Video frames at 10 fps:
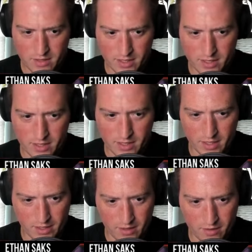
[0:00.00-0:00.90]
And
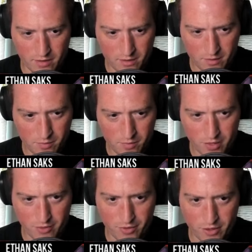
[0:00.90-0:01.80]
then play
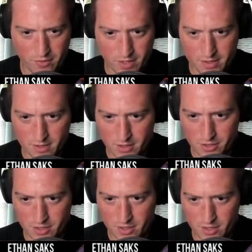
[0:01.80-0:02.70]
Fear of Isolation